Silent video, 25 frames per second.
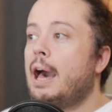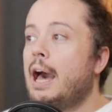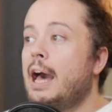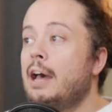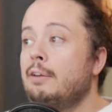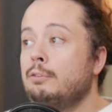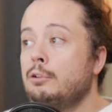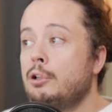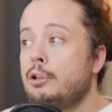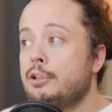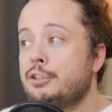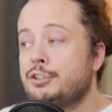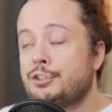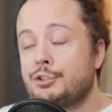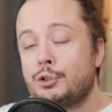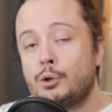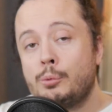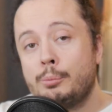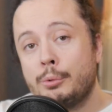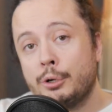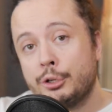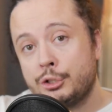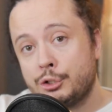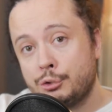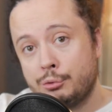I've lost so
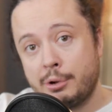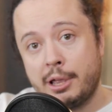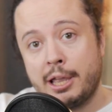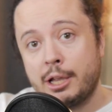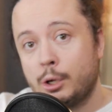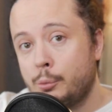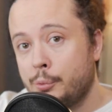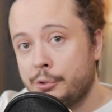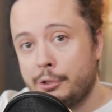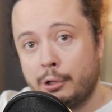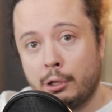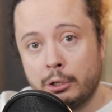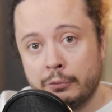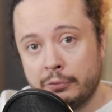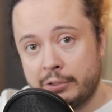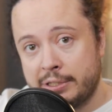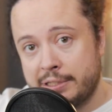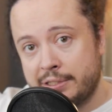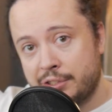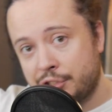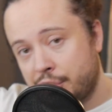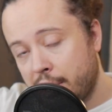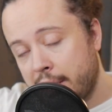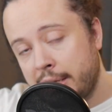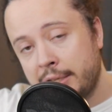much rank with all of
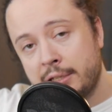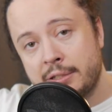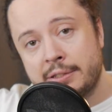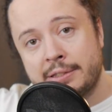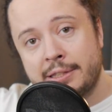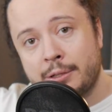these changes